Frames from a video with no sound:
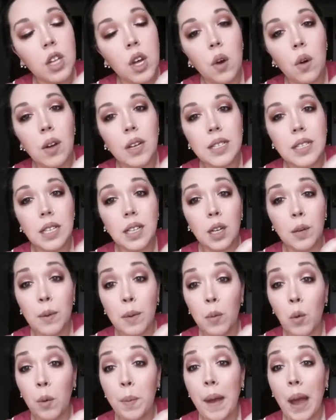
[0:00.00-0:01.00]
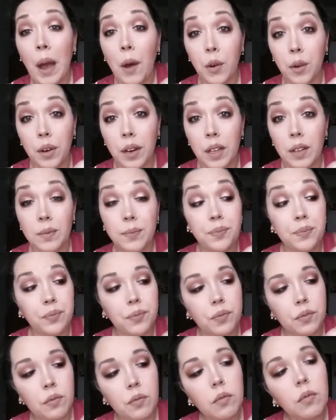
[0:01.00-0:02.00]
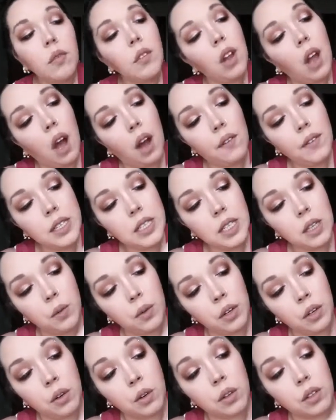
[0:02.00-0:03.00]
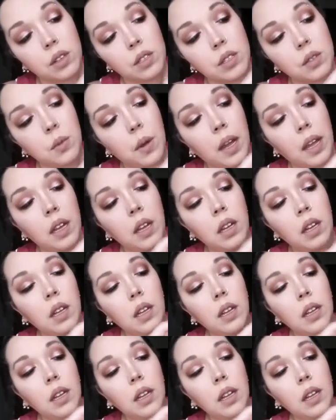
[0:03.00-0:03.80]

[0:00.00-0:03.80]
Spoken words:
So it's a little bit more powdery, obviously, when you do it this way.